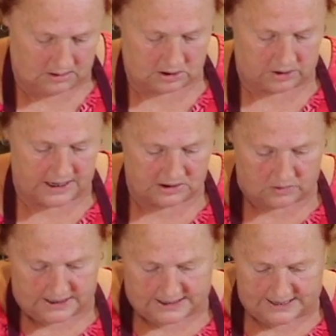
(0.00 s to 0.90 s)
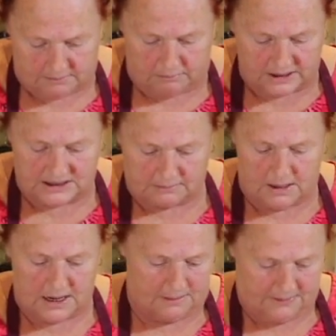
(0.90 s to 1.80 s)
So that's why I kind of mince them
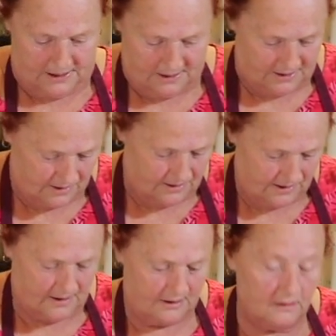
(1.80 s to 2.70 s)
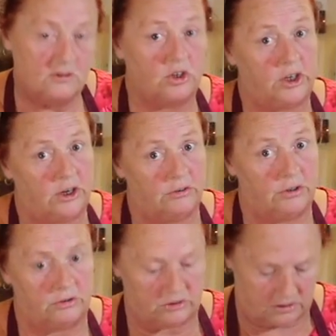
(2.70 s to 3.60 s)
up so you don't
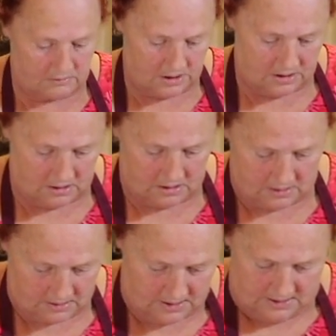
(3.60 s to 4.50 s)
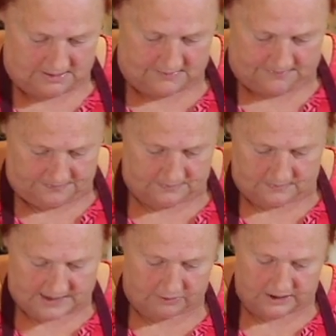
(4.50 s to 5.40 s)
notice them.
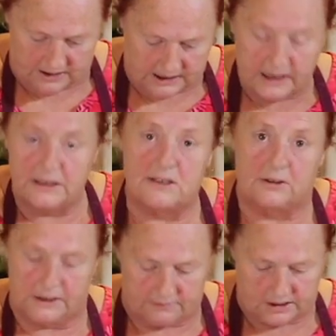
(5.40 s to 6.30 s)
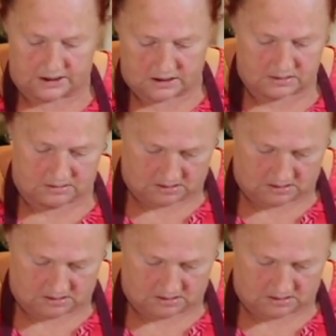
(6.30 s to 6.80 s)
That way the kids will even eat it.